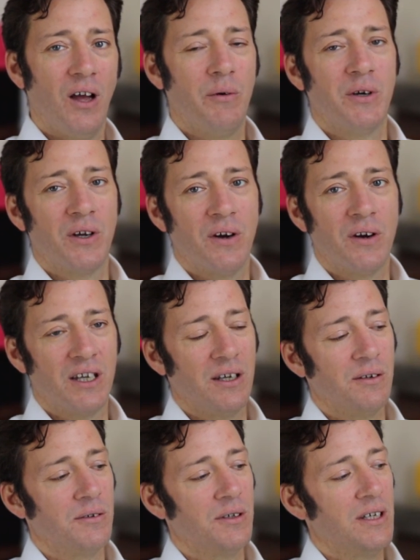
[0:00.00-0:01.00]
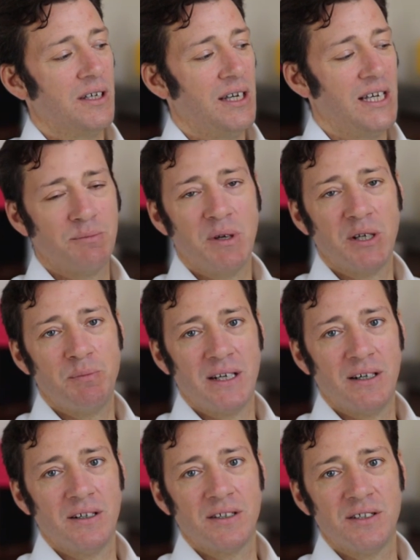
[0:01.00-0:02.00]
I would argue it's much
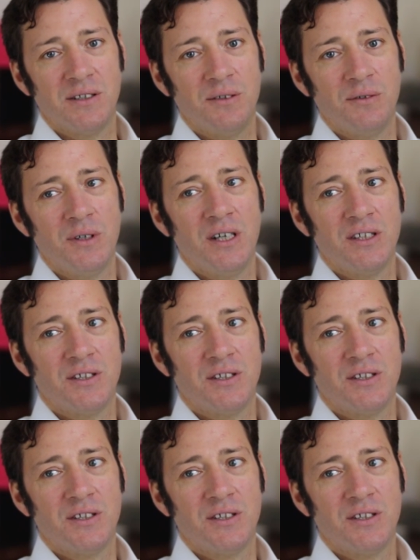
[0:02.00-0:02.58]
better to